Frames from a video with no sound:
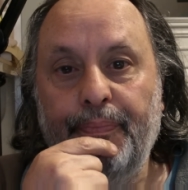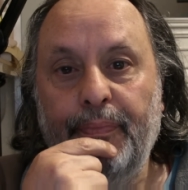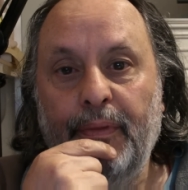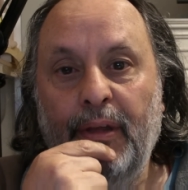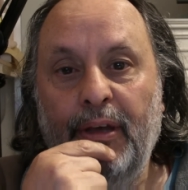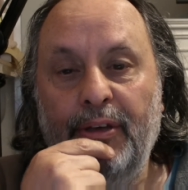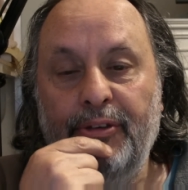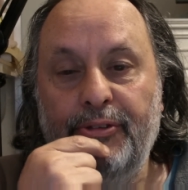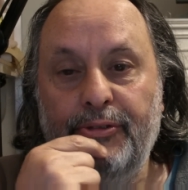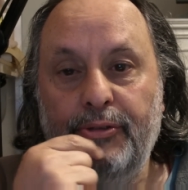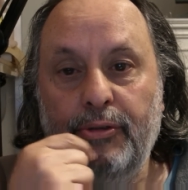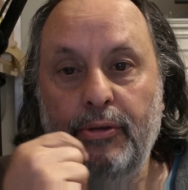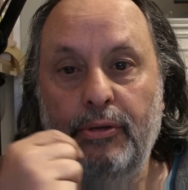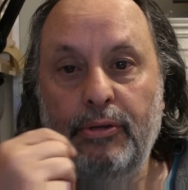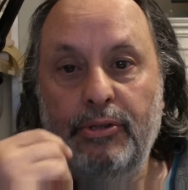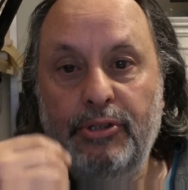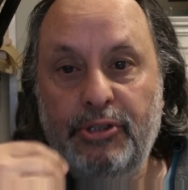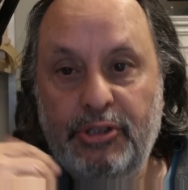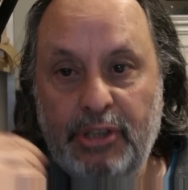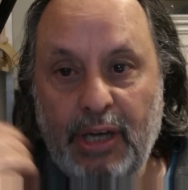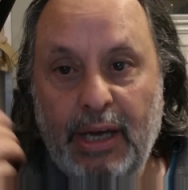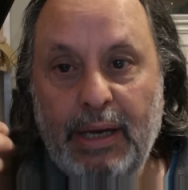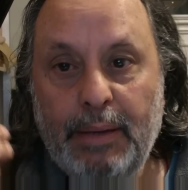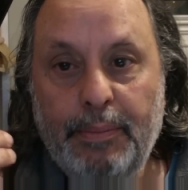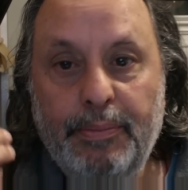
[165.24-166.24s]
has
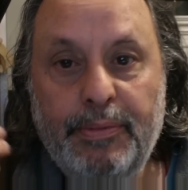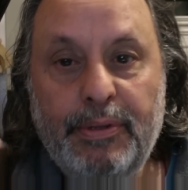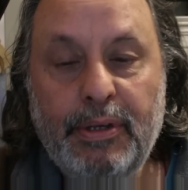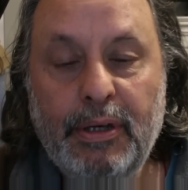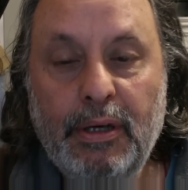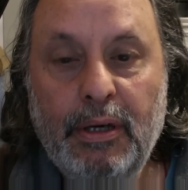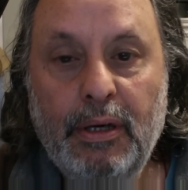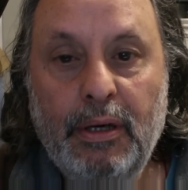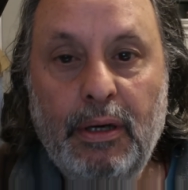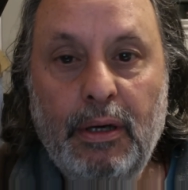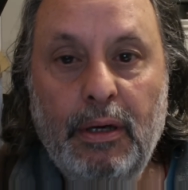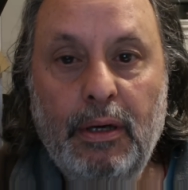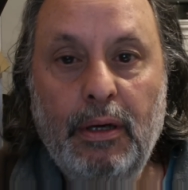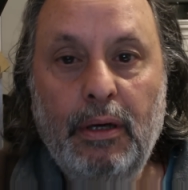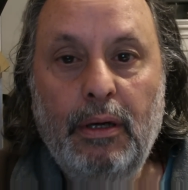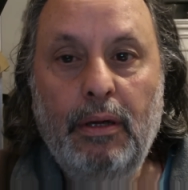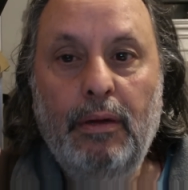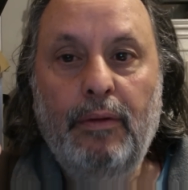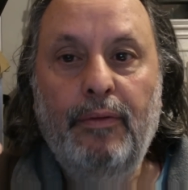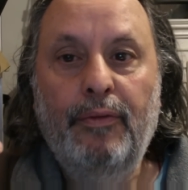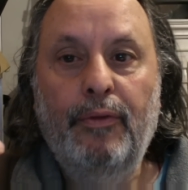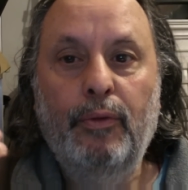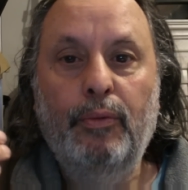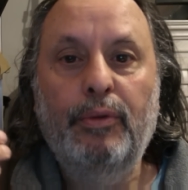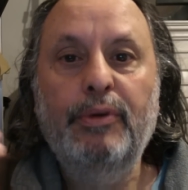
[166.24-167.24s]
shaped
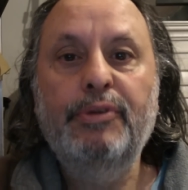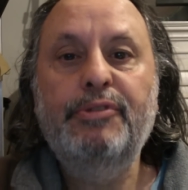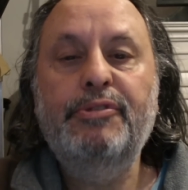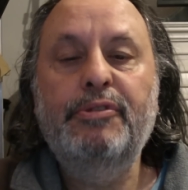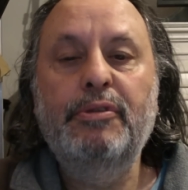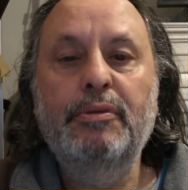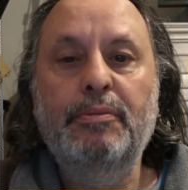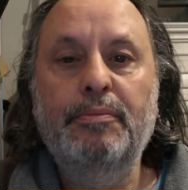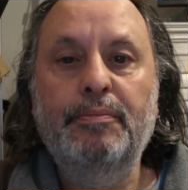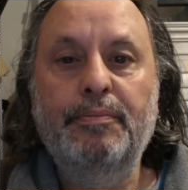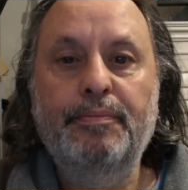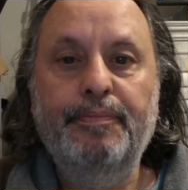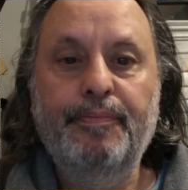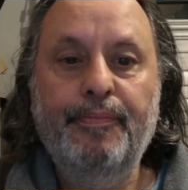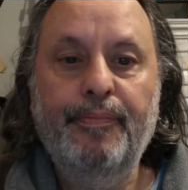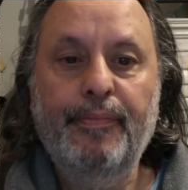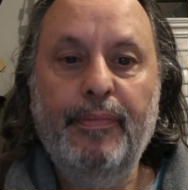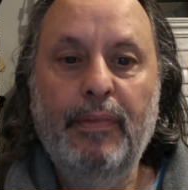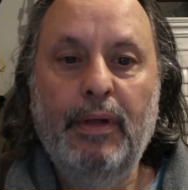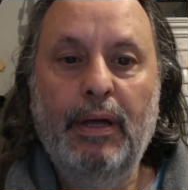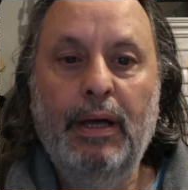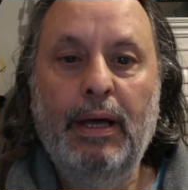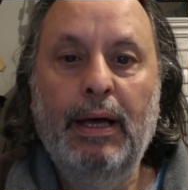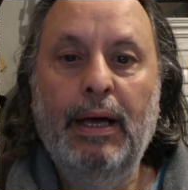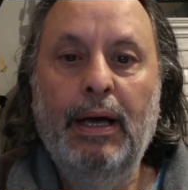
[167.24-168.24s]
the wisdom
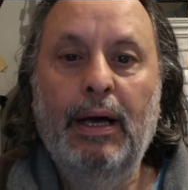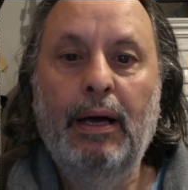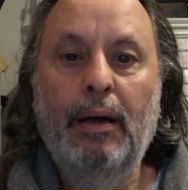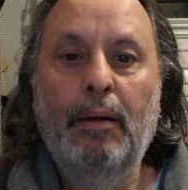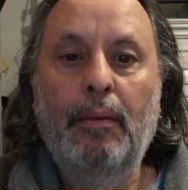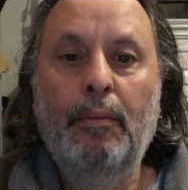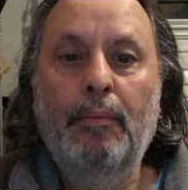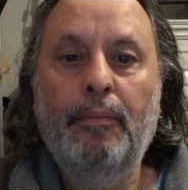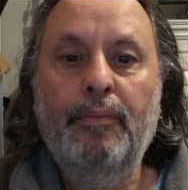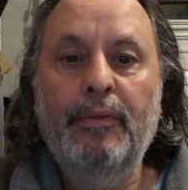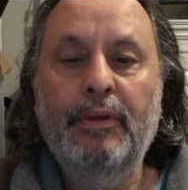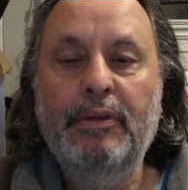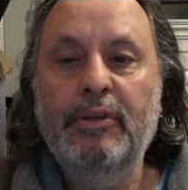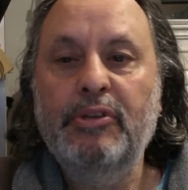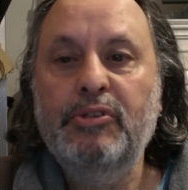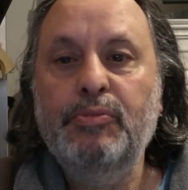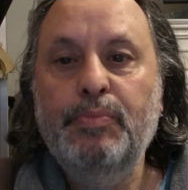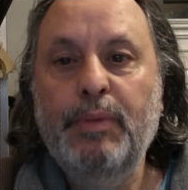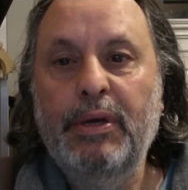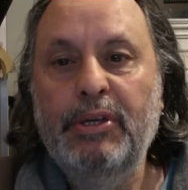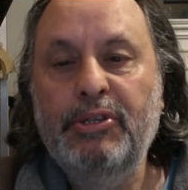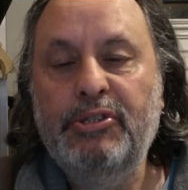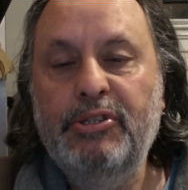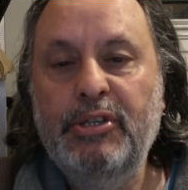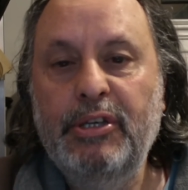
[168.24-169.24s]
that this
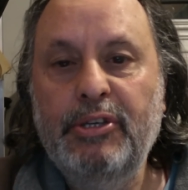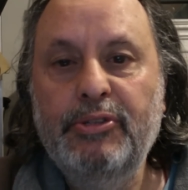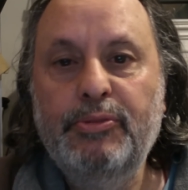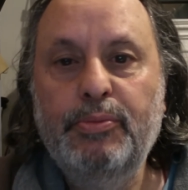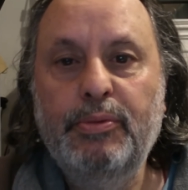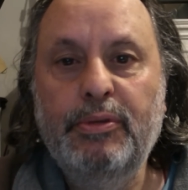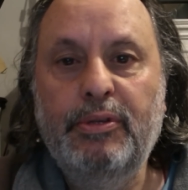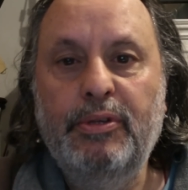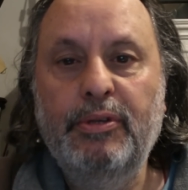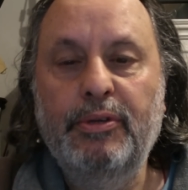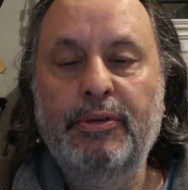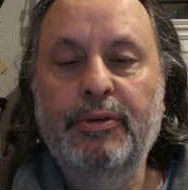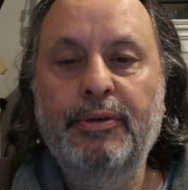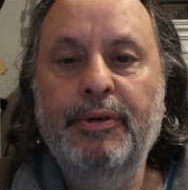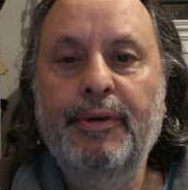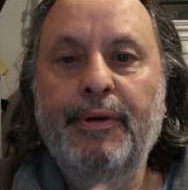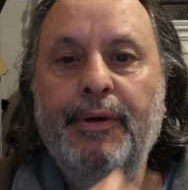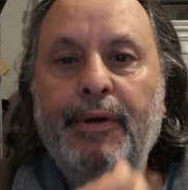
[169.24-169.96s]
man shares with you.